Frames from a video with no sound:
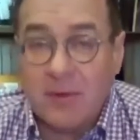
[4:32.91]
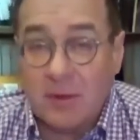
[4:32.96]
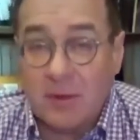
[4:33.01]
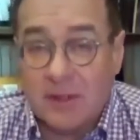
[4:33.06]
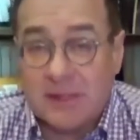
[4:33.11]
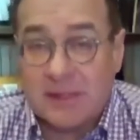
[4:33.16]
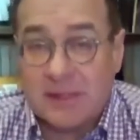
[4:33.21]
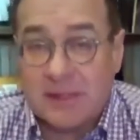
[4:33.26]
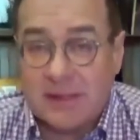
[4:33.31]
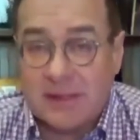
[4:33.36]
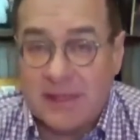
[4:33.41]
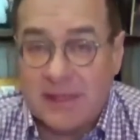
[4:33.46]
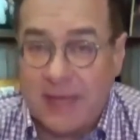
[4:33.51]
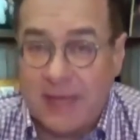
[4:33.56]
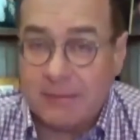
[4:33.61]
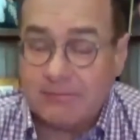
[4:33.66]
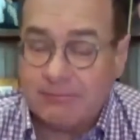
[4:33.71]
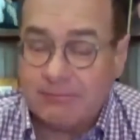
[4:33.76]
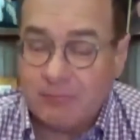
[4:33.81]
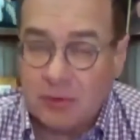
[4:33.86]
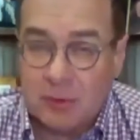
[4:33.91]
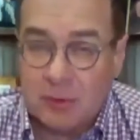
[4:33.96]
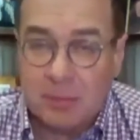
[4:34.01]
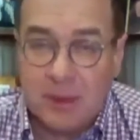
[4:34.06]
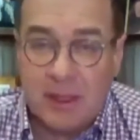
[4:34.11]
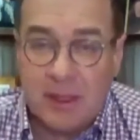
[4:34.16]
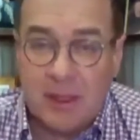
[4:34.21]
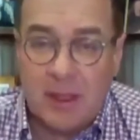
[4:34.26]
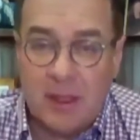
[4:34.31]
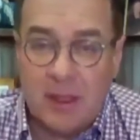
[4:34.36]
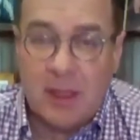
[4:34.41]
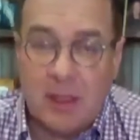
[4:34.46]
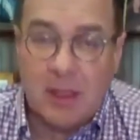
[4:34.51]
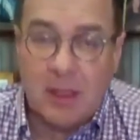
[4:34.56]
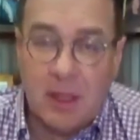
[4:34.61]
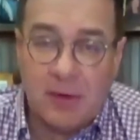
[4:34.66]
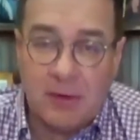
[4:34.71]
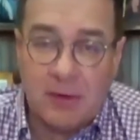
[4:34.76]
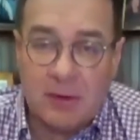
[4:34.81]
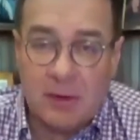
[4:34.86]
Of course, that will be
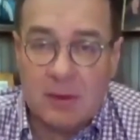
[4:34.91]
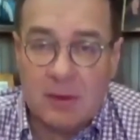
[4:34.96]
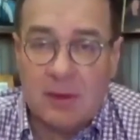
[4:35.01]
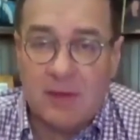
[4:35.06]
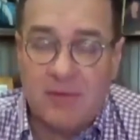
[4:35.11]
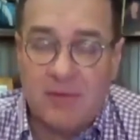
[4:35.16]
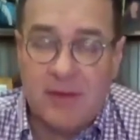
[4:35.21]
another